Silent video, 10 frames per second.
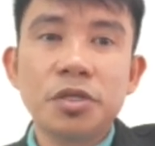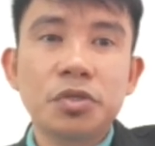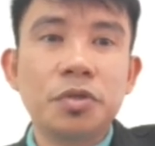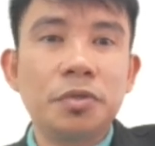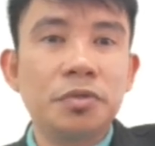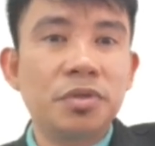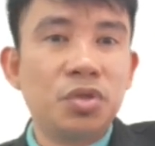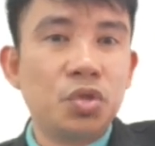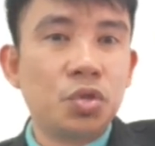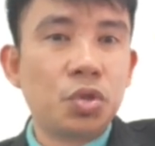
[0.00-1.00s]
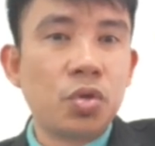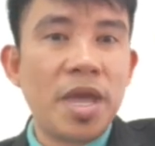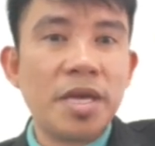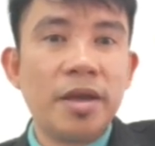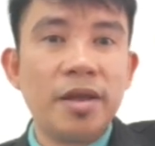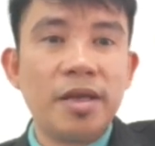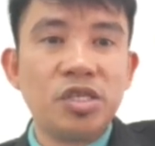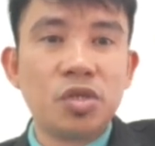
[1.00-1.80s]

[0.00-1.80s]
So triangle and